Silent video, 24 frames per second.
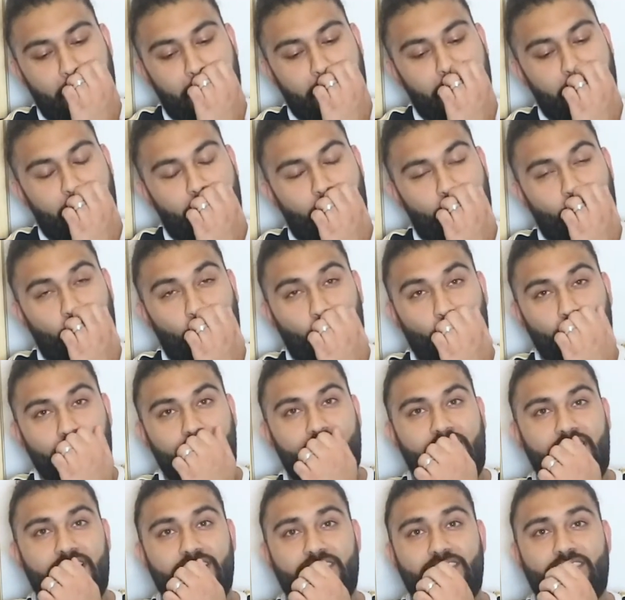Now what
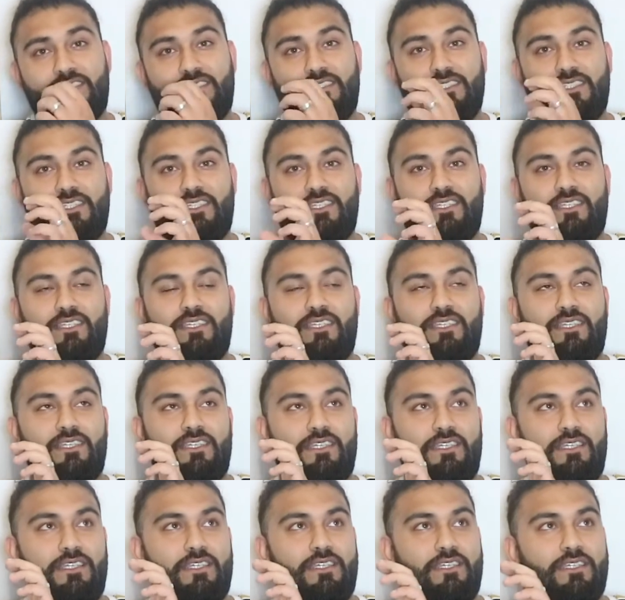that is,
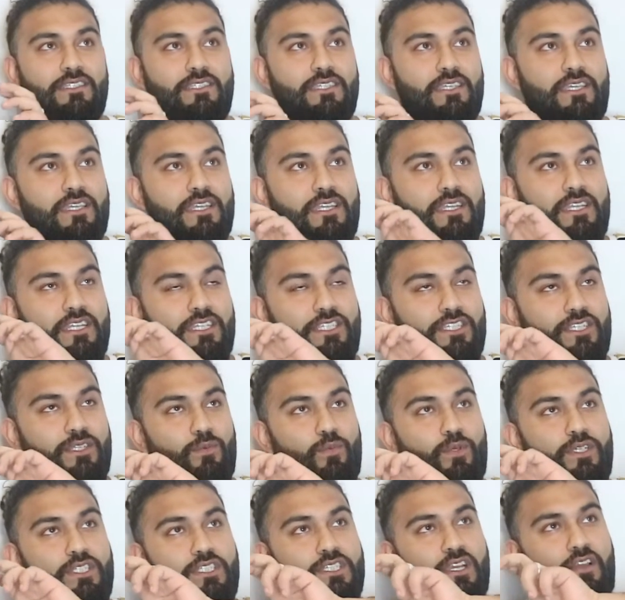it's a
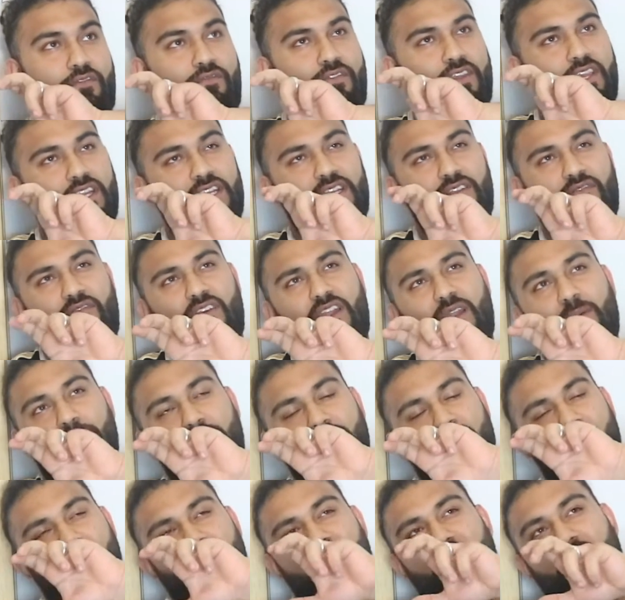condition which I think
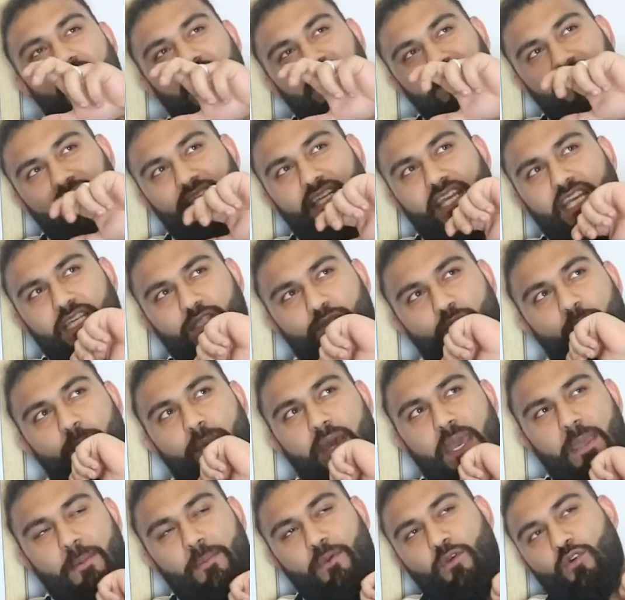developed as the years went
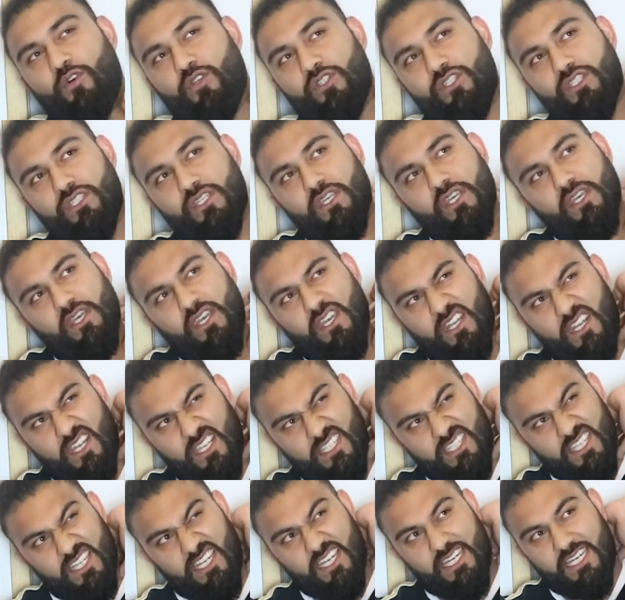by, because the
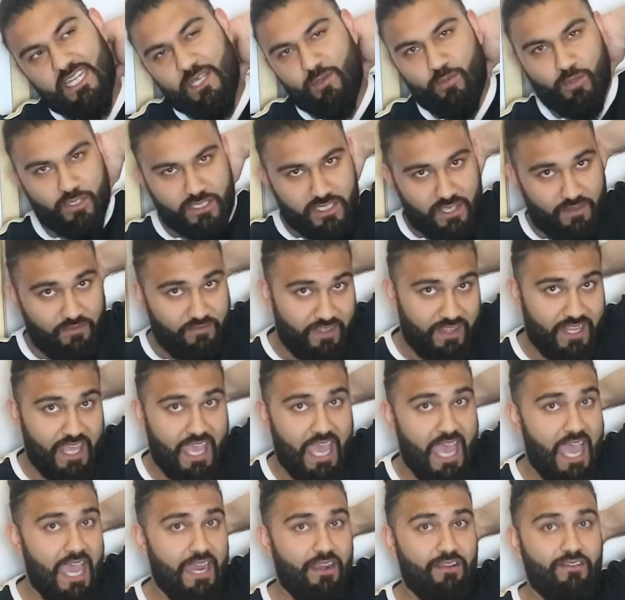acidity was something that
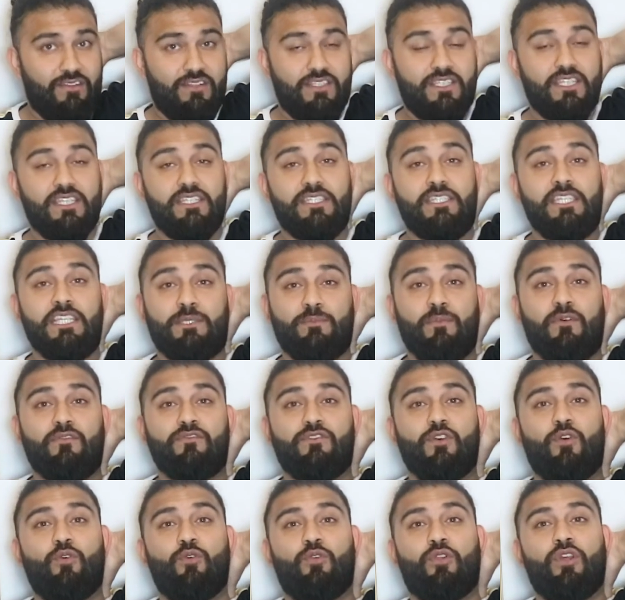I had since 6
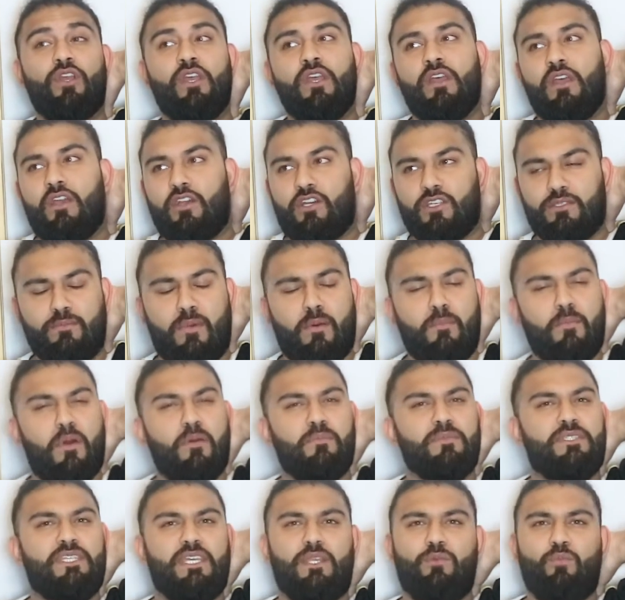months old. Because my
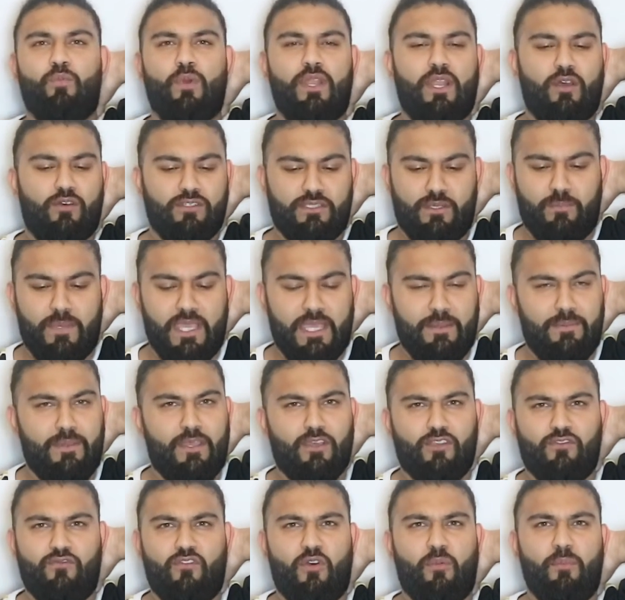mum said when I was a
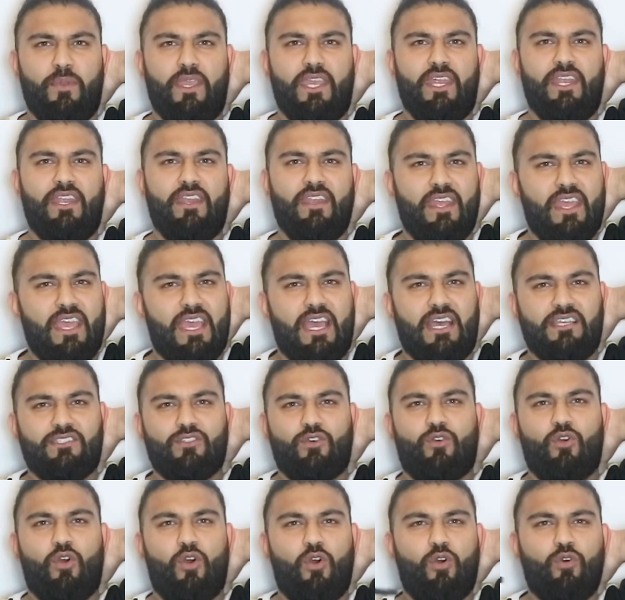baby I was vomiting, as
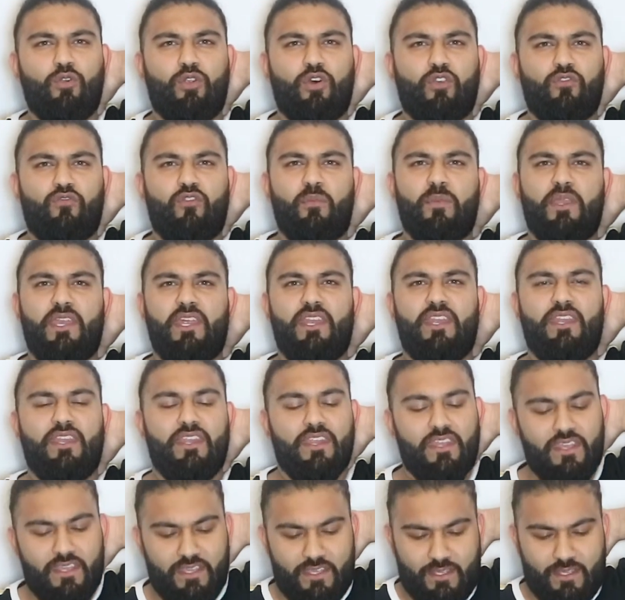I got older I was vomiting.